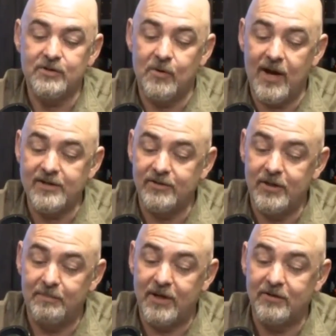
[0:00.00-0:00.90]
and as
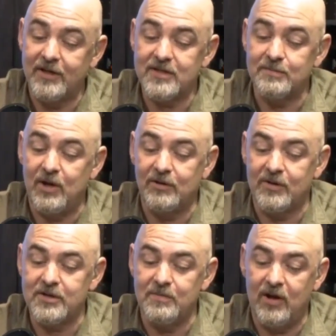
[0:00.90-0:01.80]
gradually the puddle gets
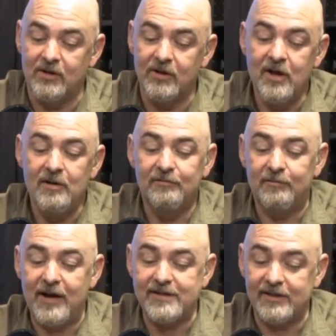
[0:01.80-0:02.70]
smaller and smaller,
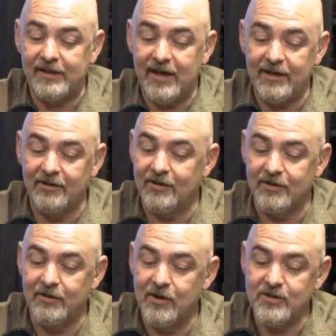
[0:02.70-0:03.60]
frantically
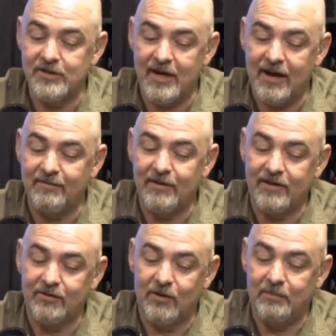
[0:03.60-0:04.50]
hanging on to the notion that
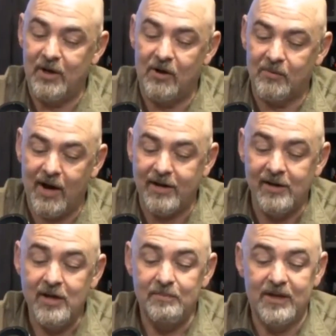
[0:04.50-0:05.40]
everything's going to be all
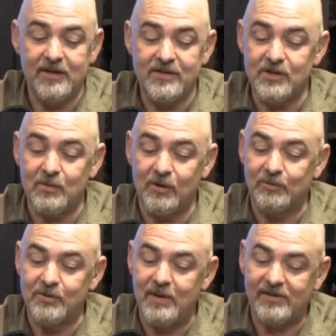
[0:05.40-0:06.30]
right because this
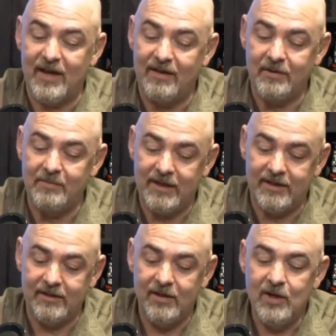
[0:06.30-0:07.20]
world was meant to have
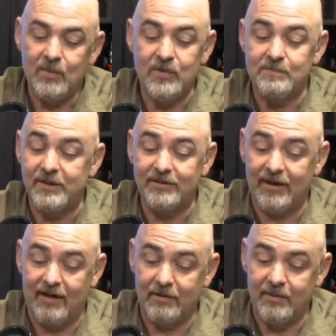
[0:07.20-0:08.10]
him in it, was
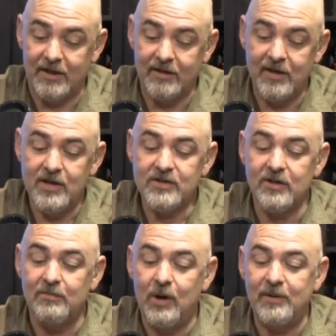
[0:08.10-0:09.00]
built to have him in it,
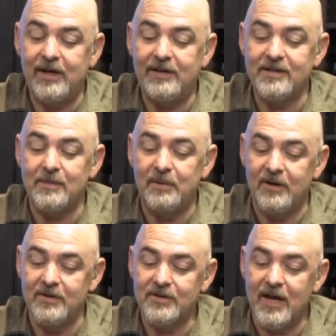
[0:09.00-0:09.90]
so the moment he
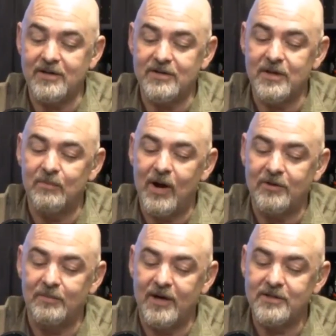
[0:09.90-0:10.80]
disappears catches
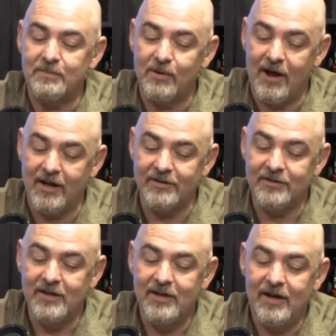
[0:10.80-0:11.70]
him rather by
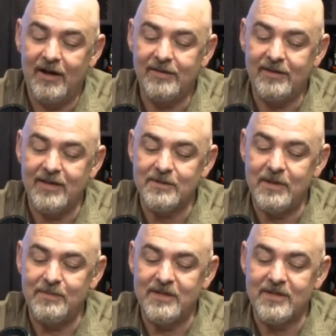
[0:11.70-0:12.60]
surprise. I think
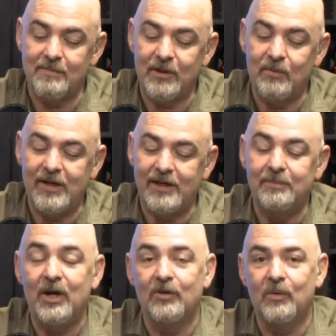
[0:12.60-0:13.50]
this may be something
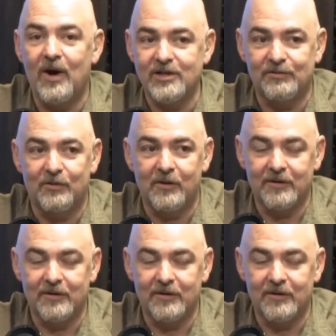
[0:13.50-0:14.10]
we need to be on the watch